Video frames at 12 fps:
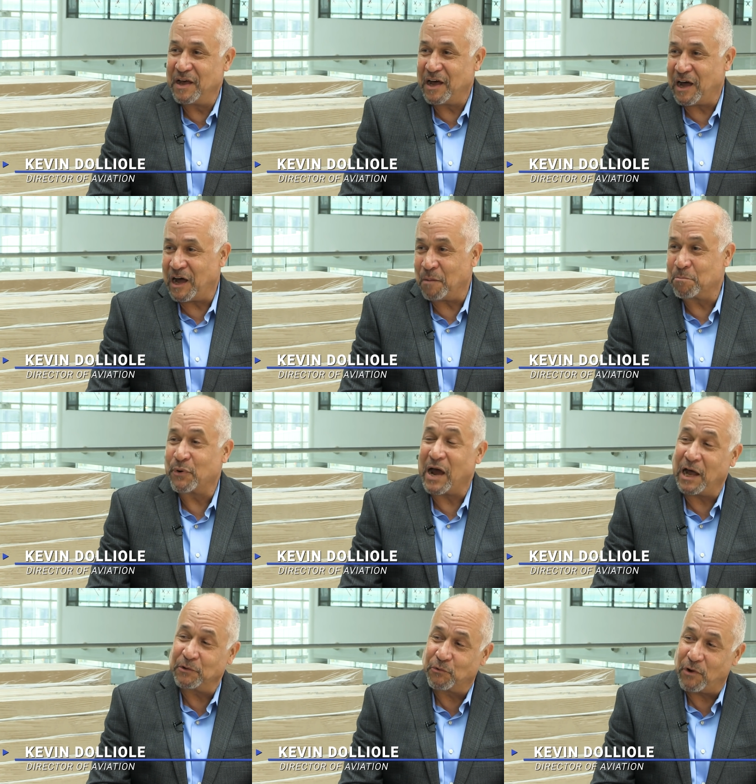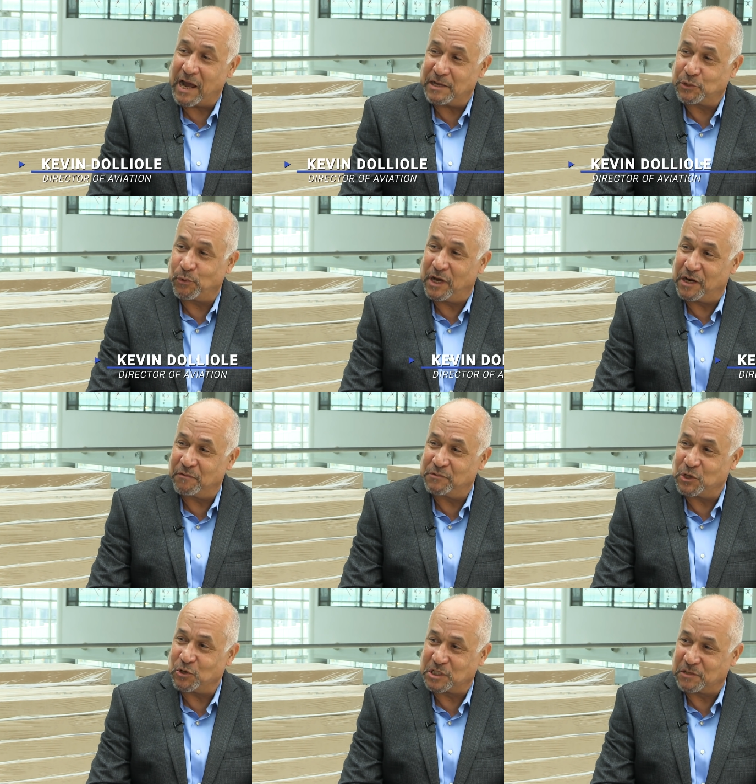Proud graduate
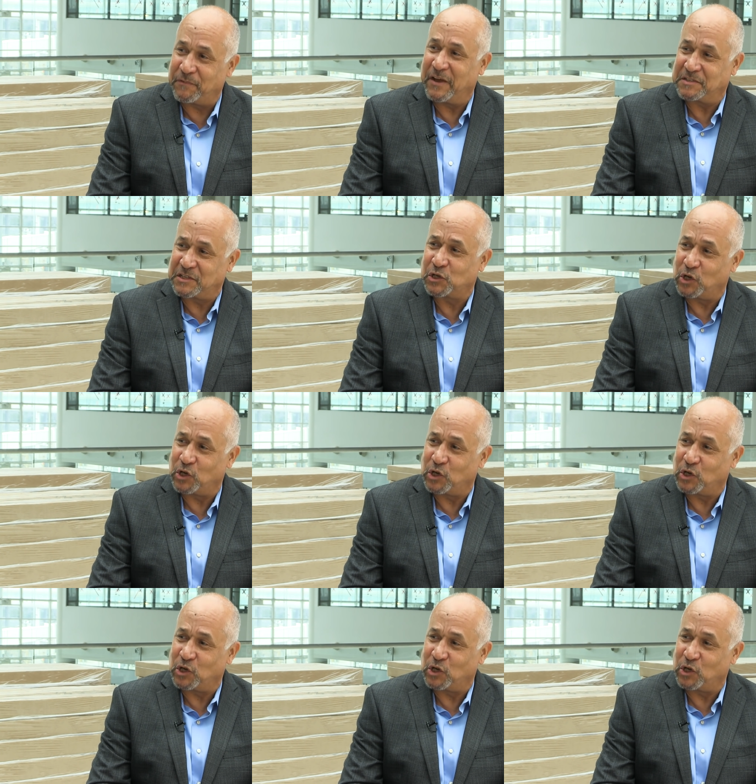of Joseph S.